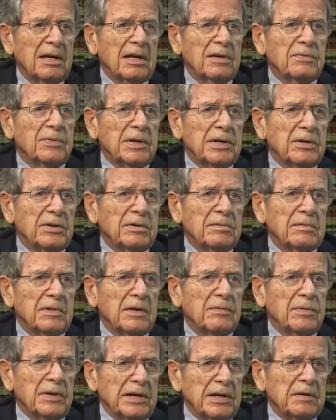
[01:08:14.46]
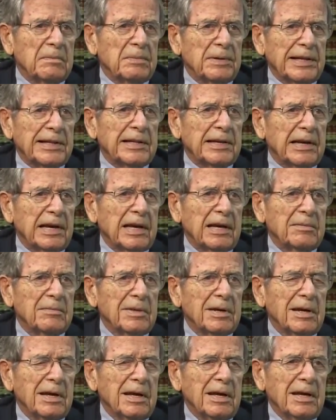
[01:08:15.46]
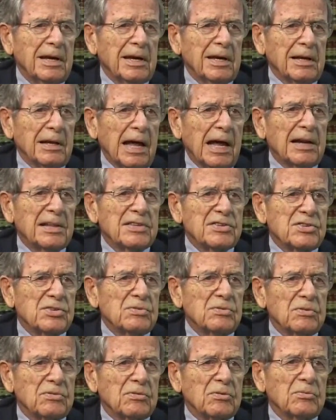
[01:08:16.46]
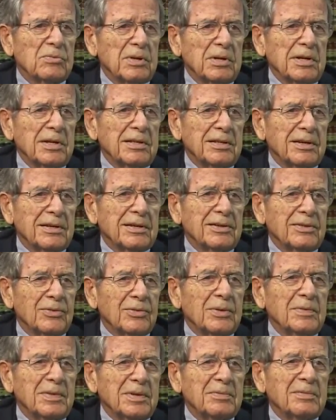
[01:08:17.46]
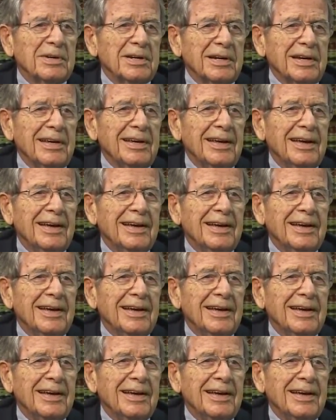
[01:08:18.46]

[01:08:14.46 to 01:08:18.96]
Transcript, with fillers: if we couldn't, if we didn't play the game. And a lot of the students were willing to contribute money